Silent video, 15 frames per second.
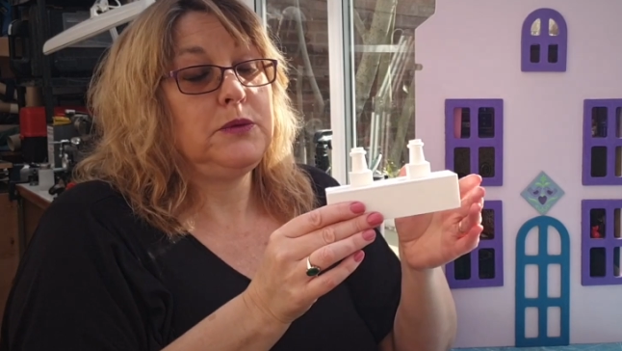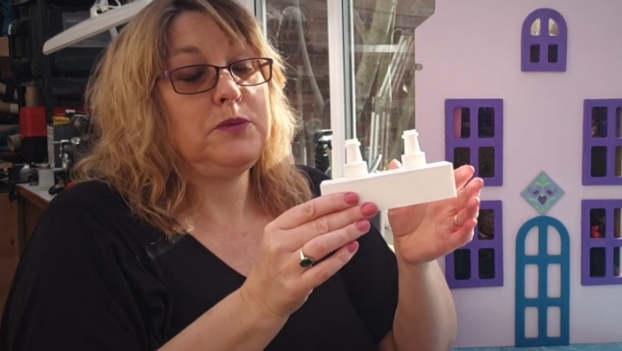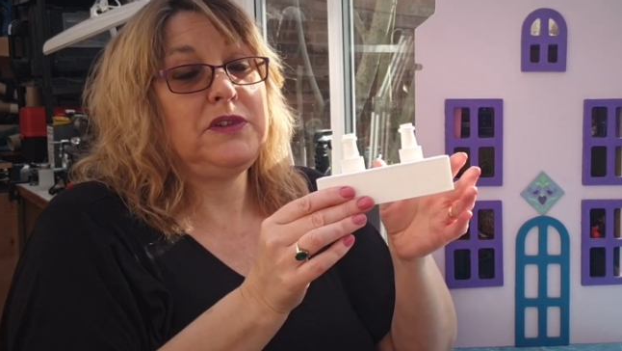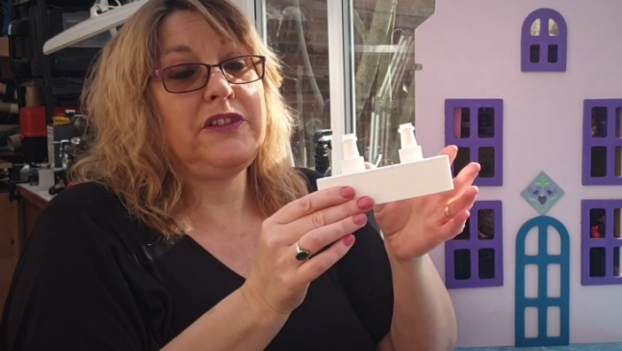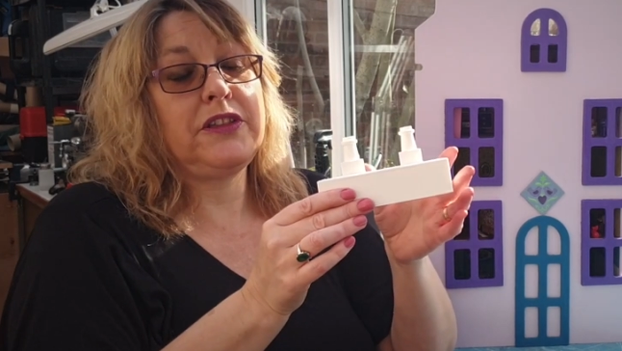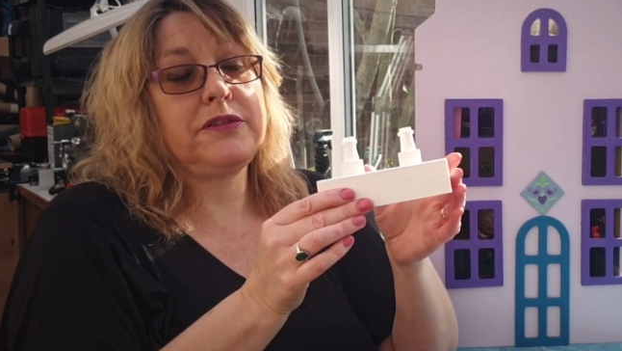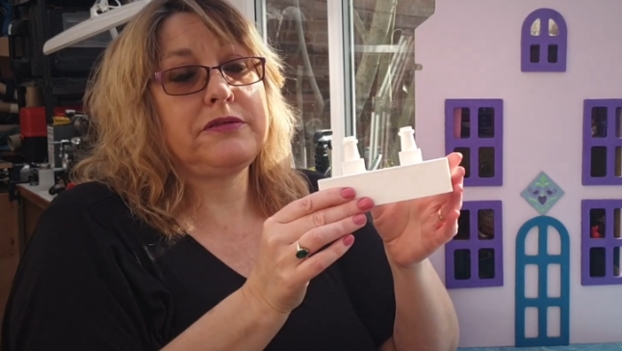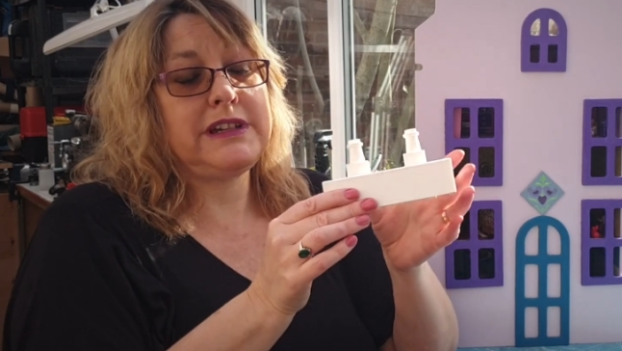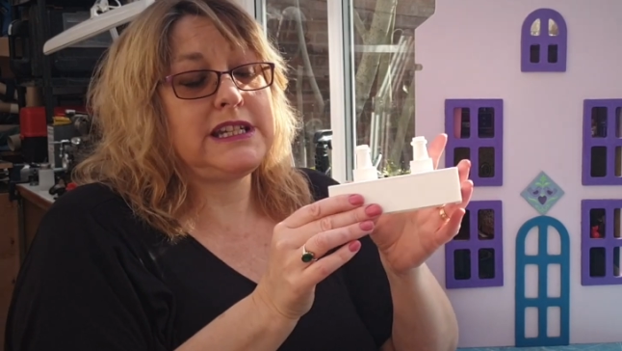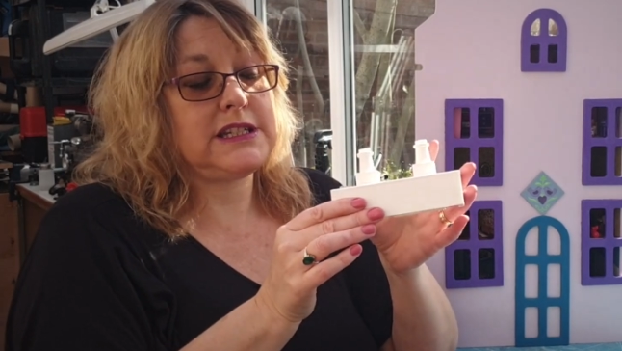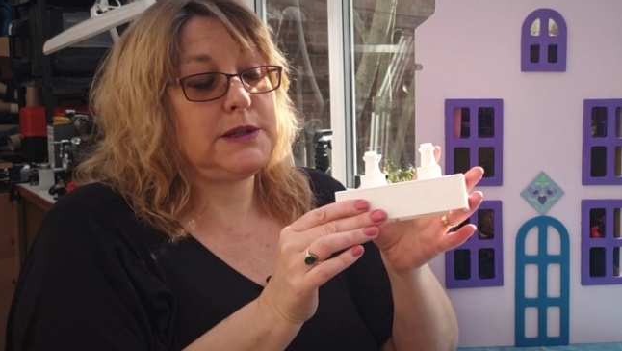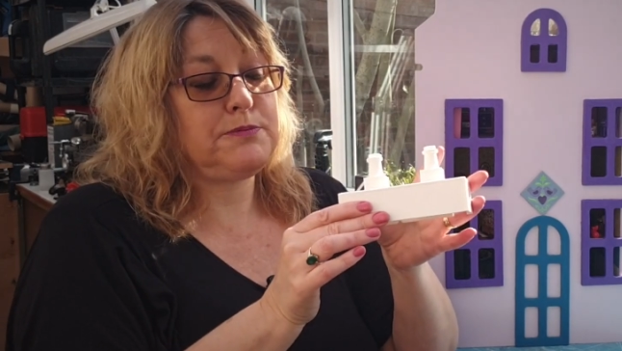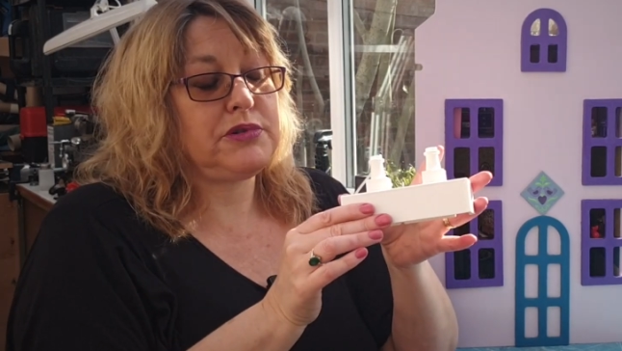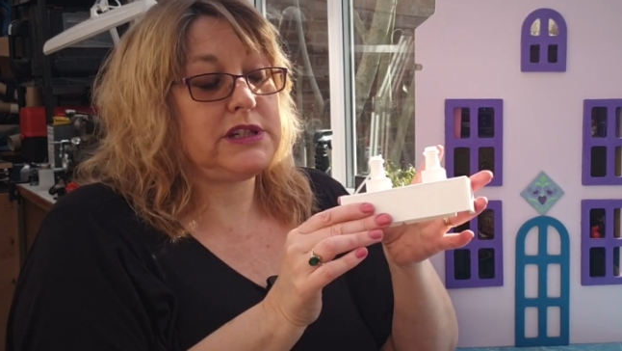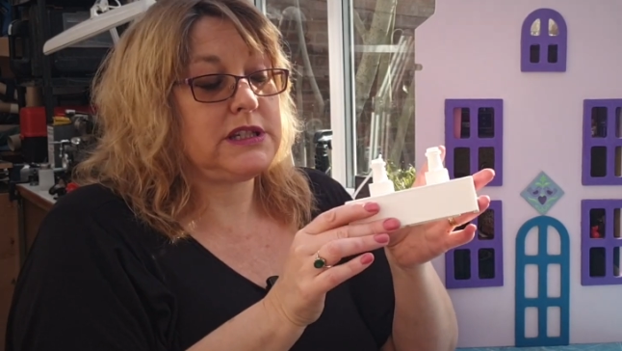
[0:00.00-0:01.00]
With the
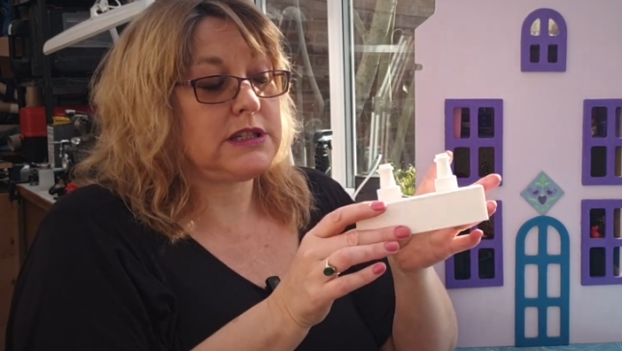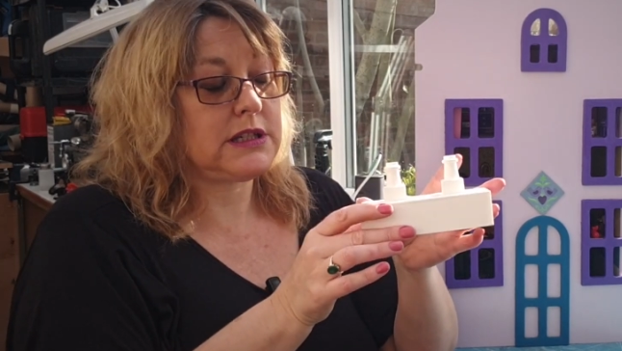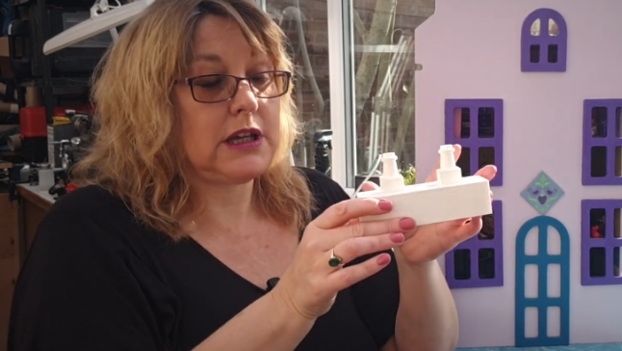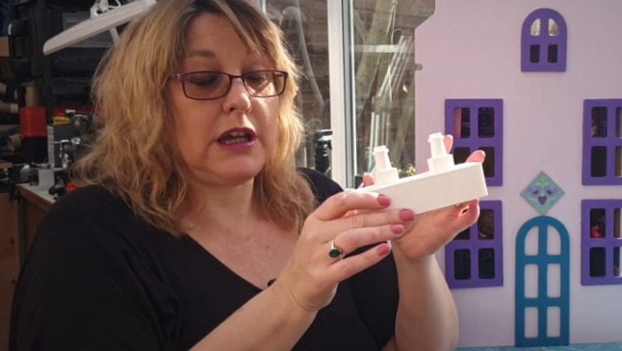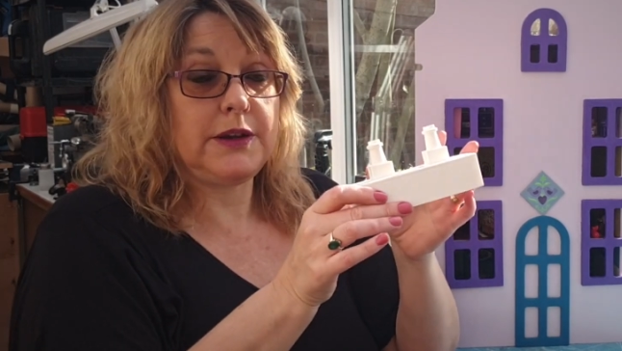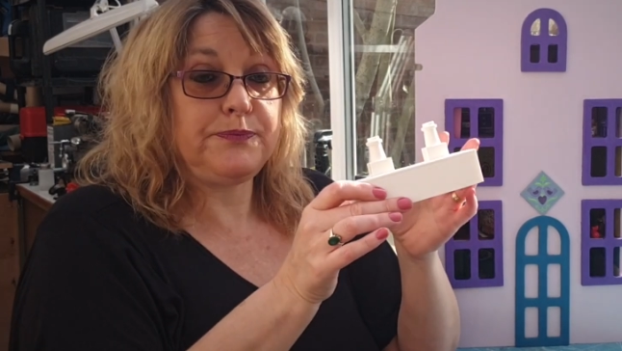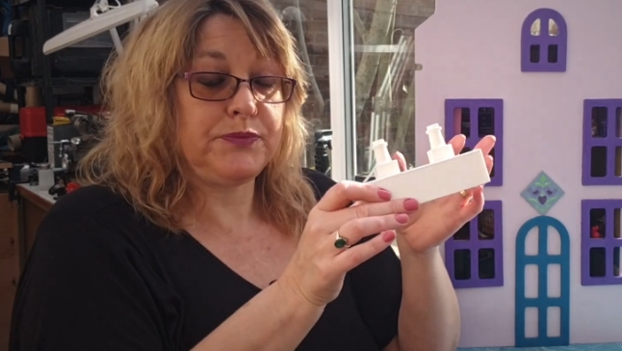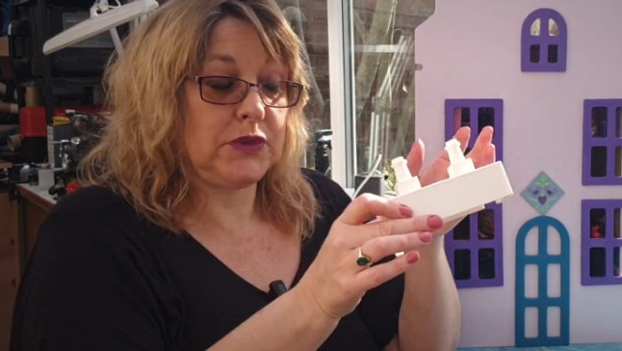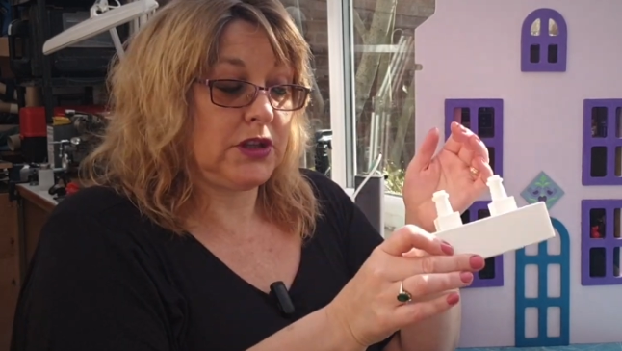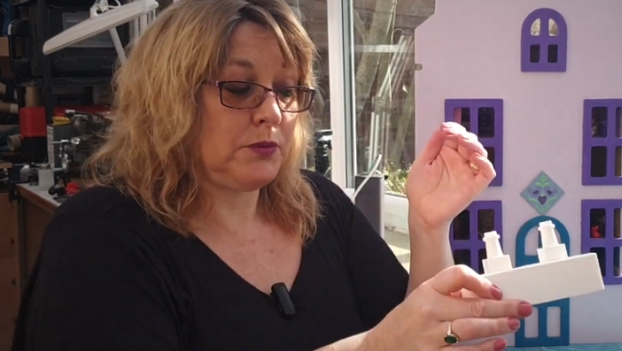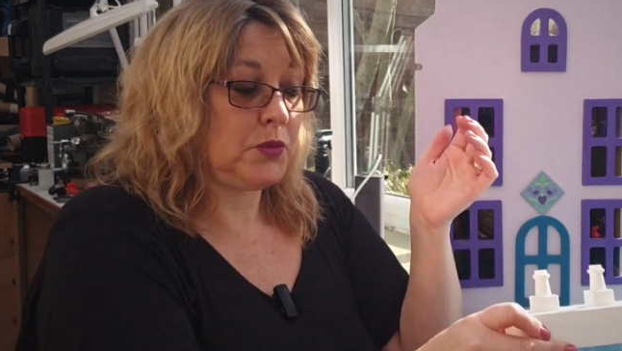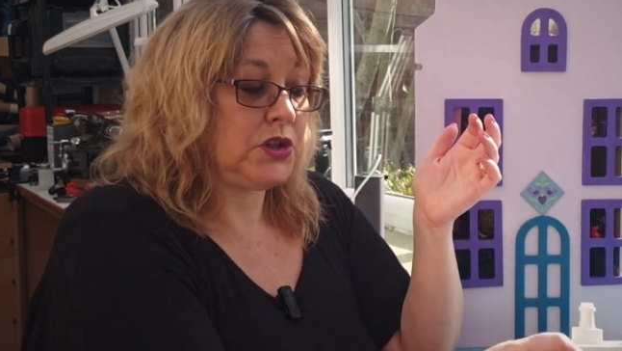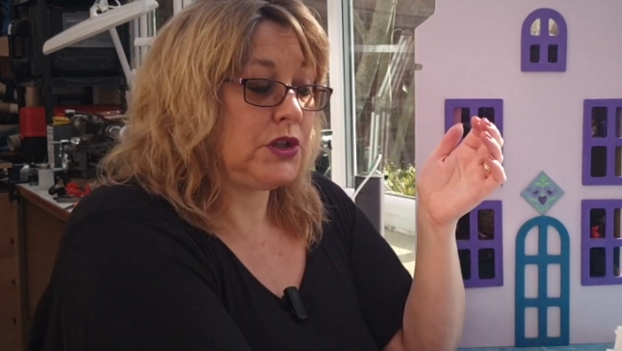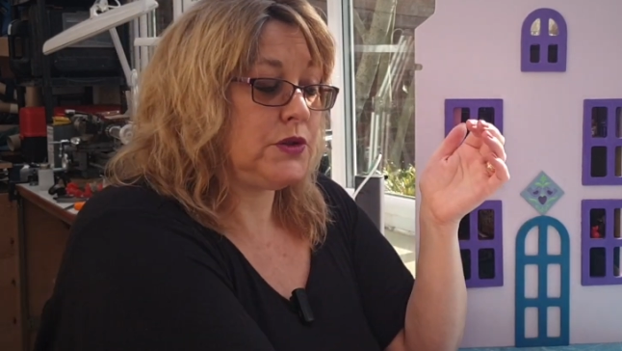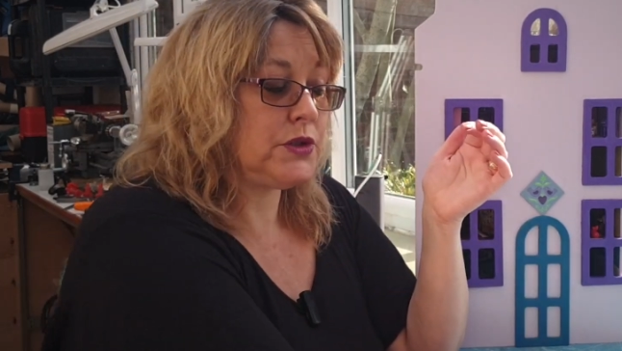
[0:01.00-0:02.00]
3D printer,
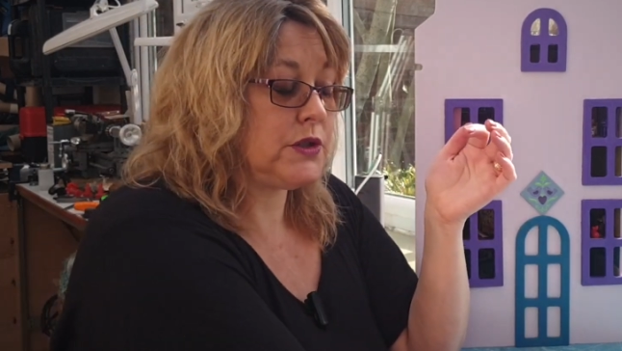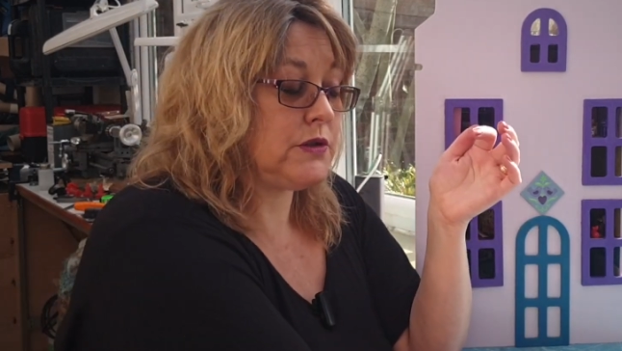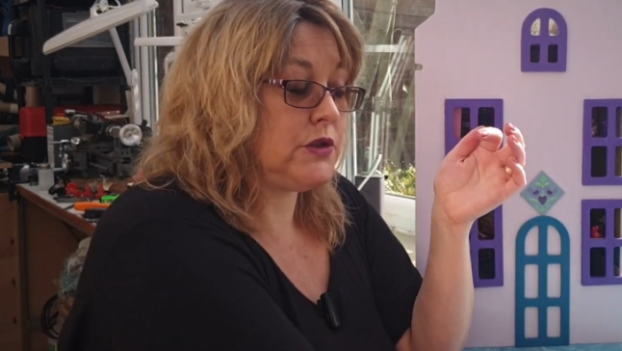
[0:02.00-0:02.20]
what you do